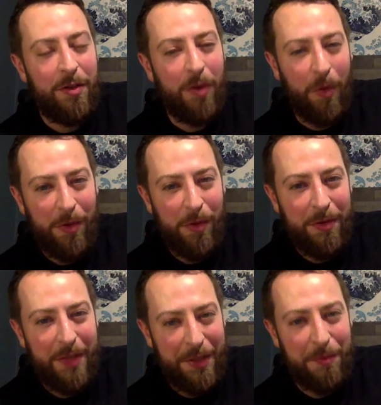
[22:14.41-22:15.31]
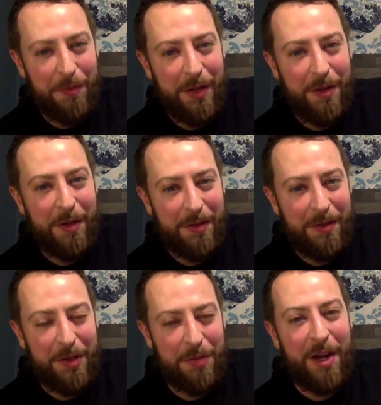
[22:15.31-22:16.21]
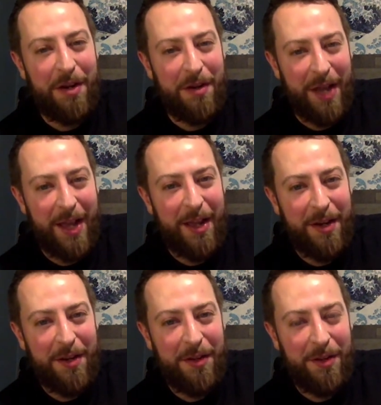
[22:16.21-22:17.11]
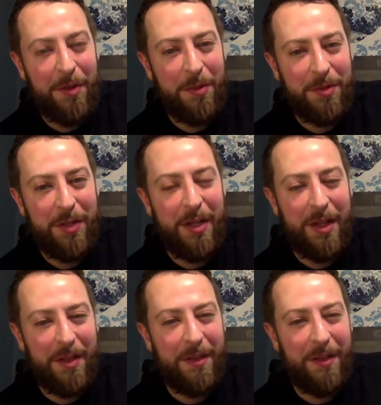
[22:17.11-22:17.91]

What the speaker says: goal that the writer had. You know what I'm saying?